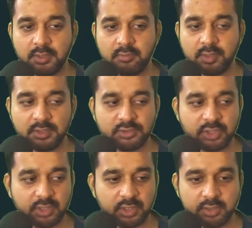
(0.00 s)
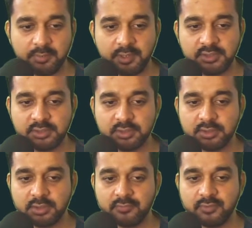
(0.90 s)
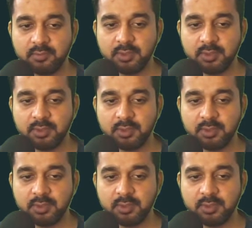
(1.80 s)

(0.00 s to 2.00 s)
we can check other pages if their meta